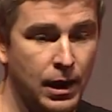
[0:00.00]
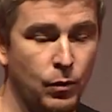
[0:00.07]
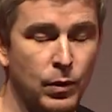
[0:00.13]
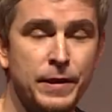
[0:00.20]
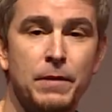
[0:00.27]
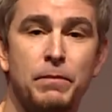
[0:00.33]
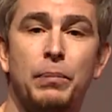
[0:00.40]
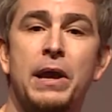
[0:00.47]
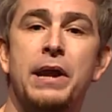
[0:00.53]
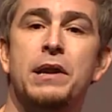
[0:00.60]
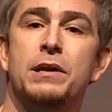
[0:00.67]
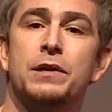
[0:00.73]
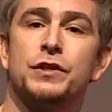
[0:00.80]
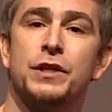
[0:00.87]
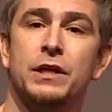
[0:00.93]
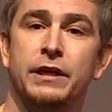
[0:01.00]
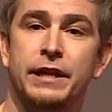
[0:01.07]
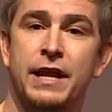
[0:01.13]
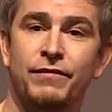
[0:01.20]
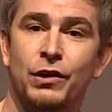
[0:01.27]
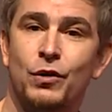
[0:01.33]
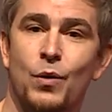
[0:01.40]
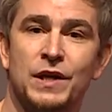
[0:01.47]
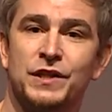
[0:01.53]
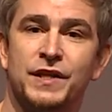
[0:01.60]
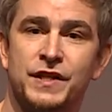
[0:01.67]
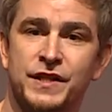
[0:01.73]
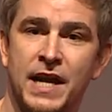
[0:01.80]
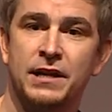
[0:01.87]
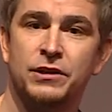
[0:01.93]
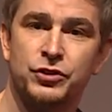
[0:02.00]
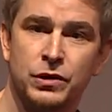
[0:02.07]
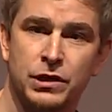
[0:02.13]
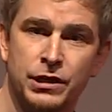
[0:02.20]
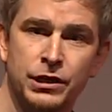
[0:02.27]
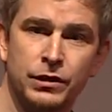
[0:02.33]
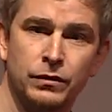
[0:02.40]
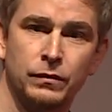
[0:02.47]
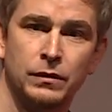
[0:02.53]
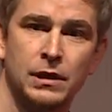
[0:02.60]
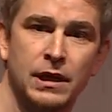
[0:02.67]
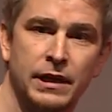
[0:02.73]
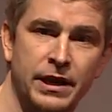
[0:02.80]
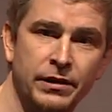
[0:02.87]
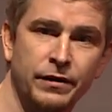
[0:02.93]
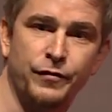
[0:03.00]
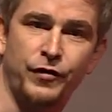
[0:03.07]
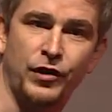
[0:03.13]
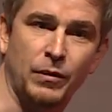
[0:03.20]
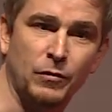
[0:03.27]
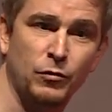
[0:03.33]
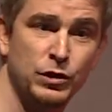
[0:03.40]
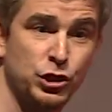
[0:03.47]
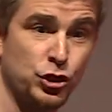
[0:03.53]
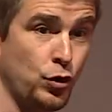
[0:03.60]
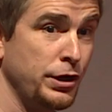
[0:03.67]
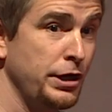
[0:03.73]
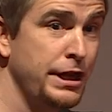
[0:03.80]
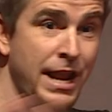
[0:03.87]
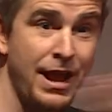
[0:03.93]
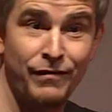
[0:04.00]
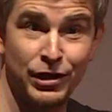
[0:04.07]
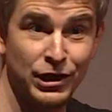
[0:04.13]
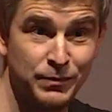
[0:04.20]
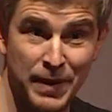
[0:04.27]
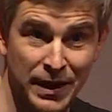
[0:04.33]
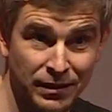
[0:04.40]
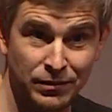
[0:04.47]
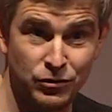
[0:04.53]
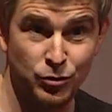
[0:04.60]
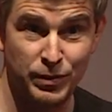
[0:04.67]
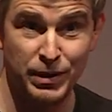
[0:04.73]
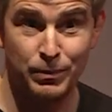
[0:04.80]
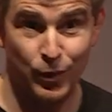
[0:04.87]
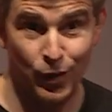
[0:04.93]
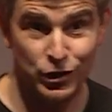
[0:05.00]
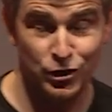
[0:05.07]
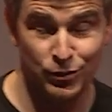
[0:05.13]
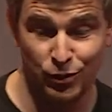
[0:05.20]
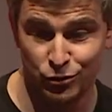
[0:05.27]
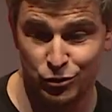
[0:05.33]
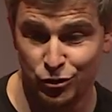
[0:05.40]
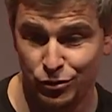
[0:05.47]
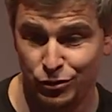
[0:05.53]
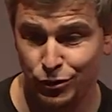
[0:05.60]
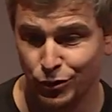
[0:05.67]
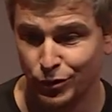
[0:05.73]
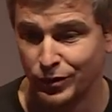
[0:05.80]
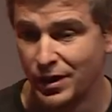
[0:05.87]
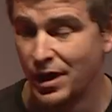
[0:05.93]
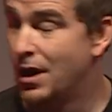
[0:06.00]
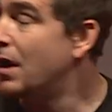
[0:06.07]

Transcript: uh, when the players in EverQuest decided to kill Kerafyrm, which Sony never expected to be possible to do,